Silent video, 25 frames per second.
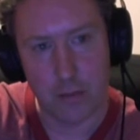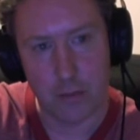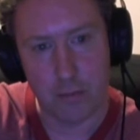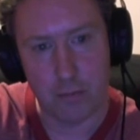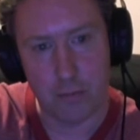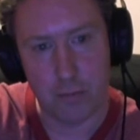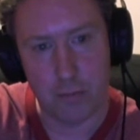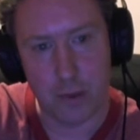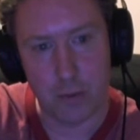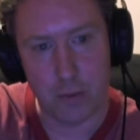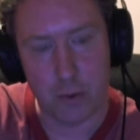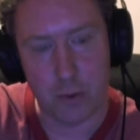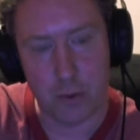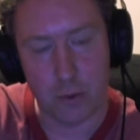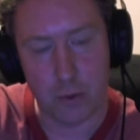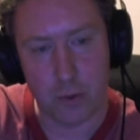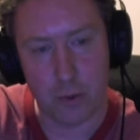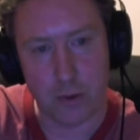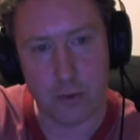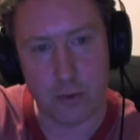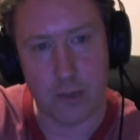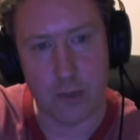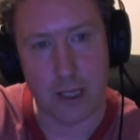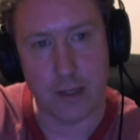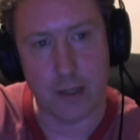People
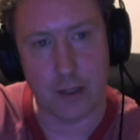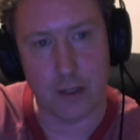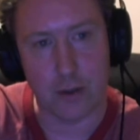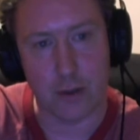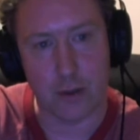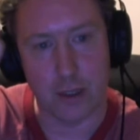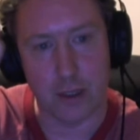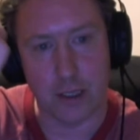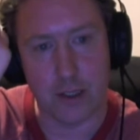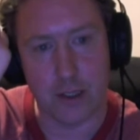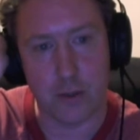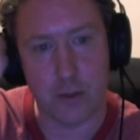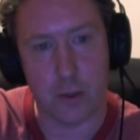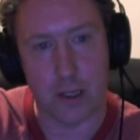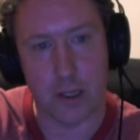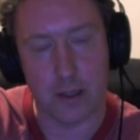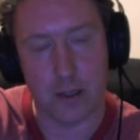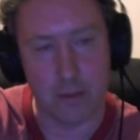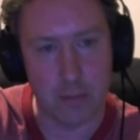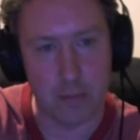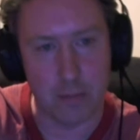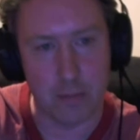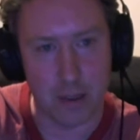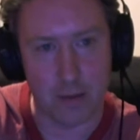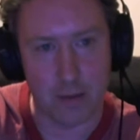would rather go onto Twitter
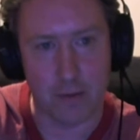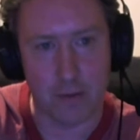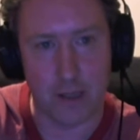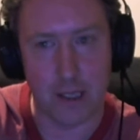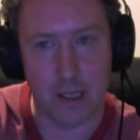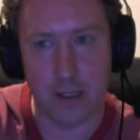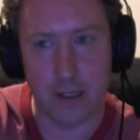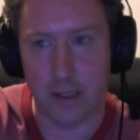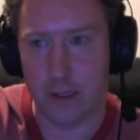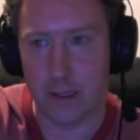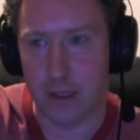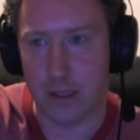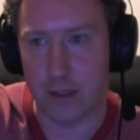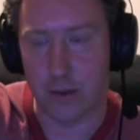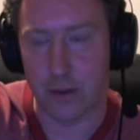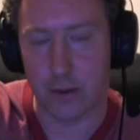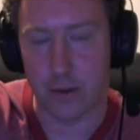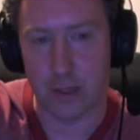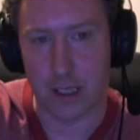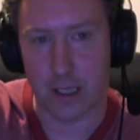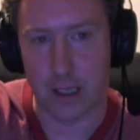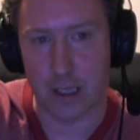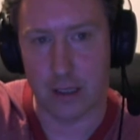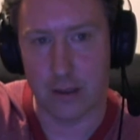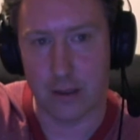and be offended than do
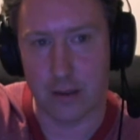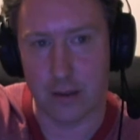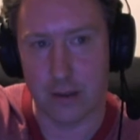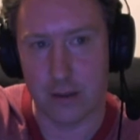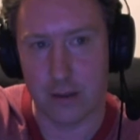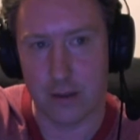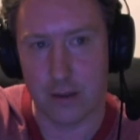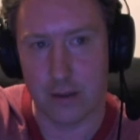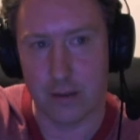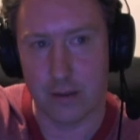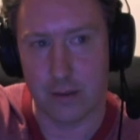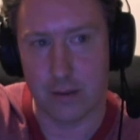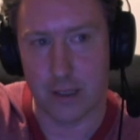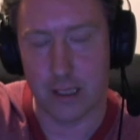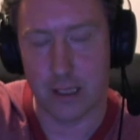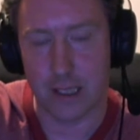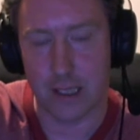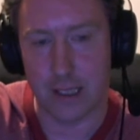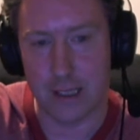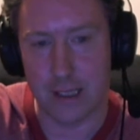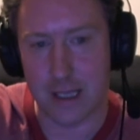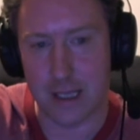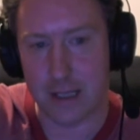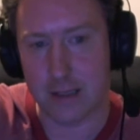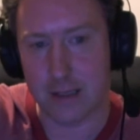that, right? And
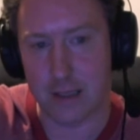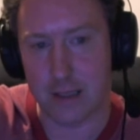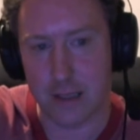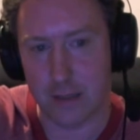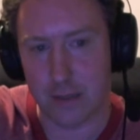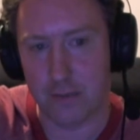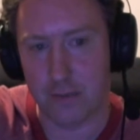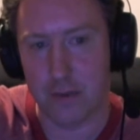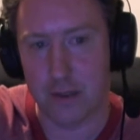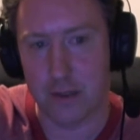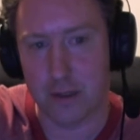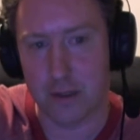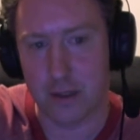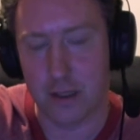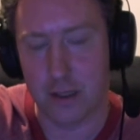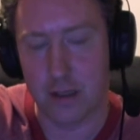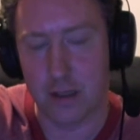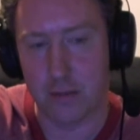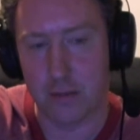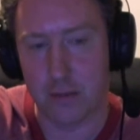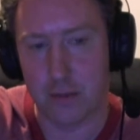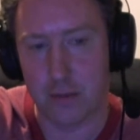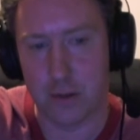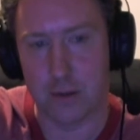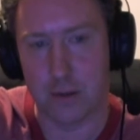that's the difference
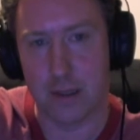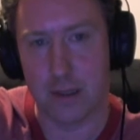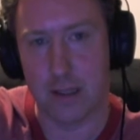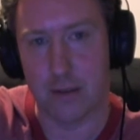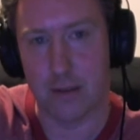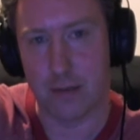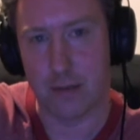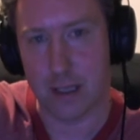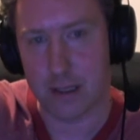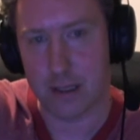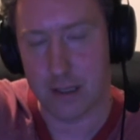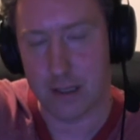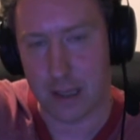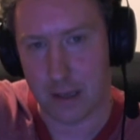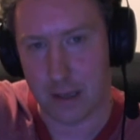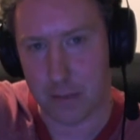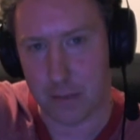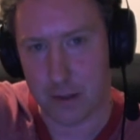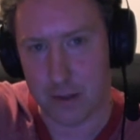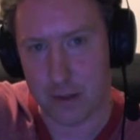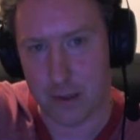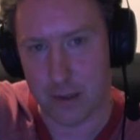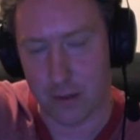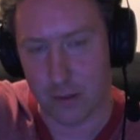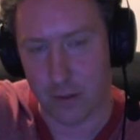between the rich
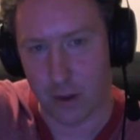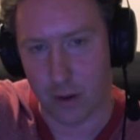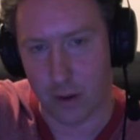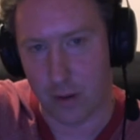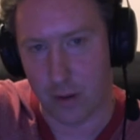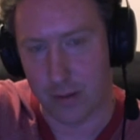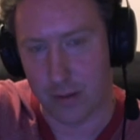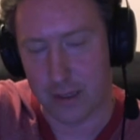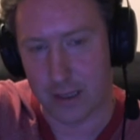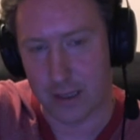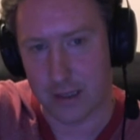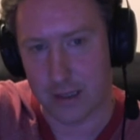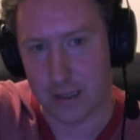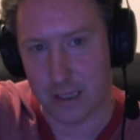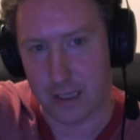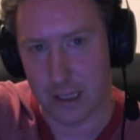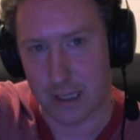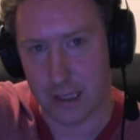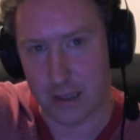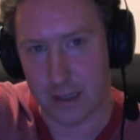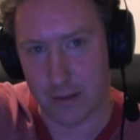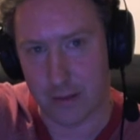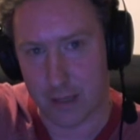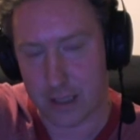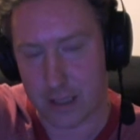tapestry of comedy today and
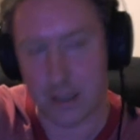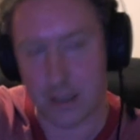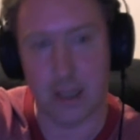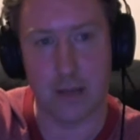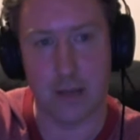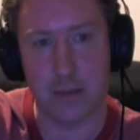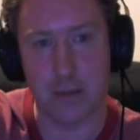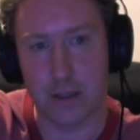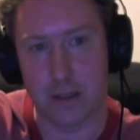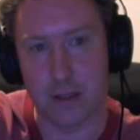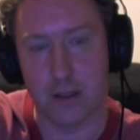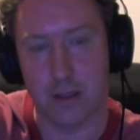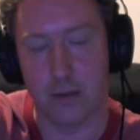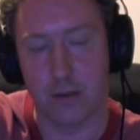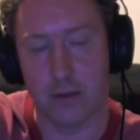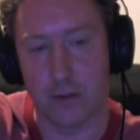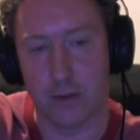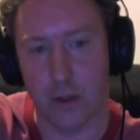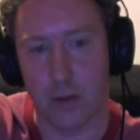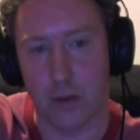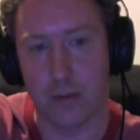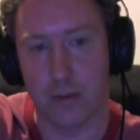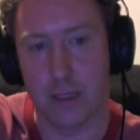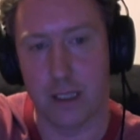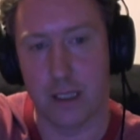the rich tapestry of
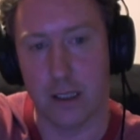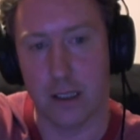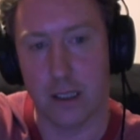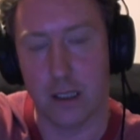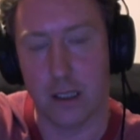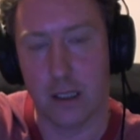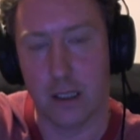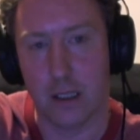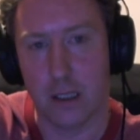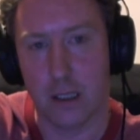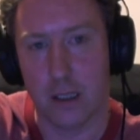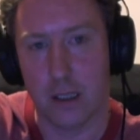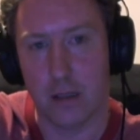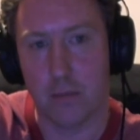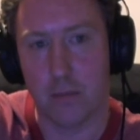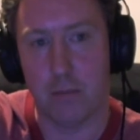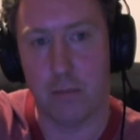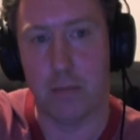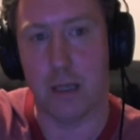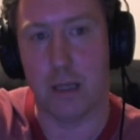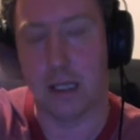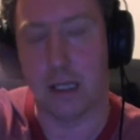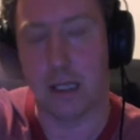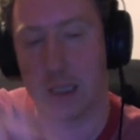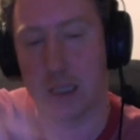comedy
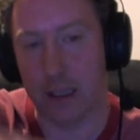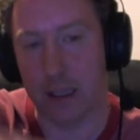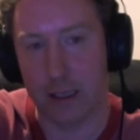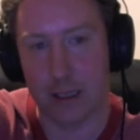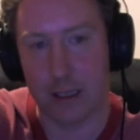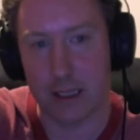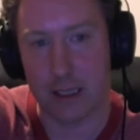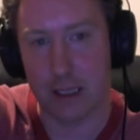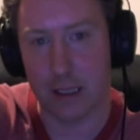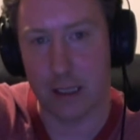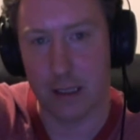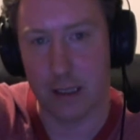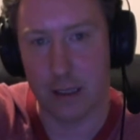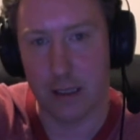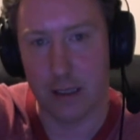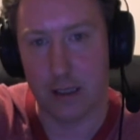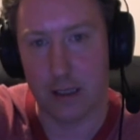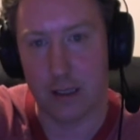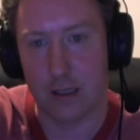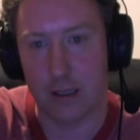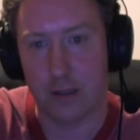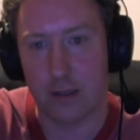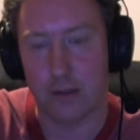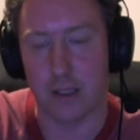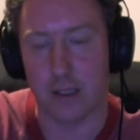back in the day,
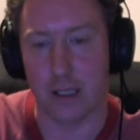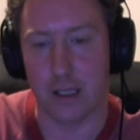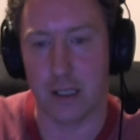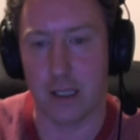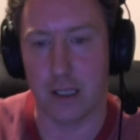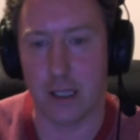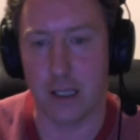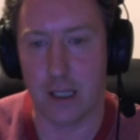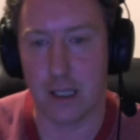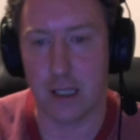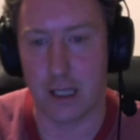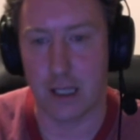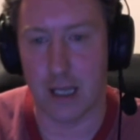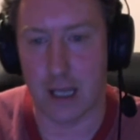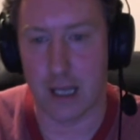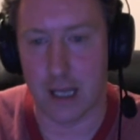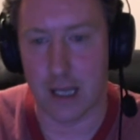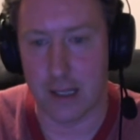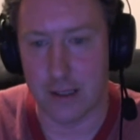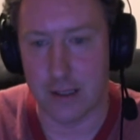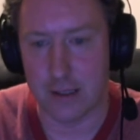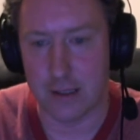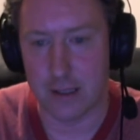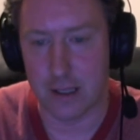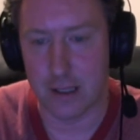right?
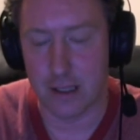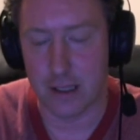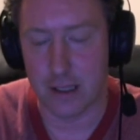And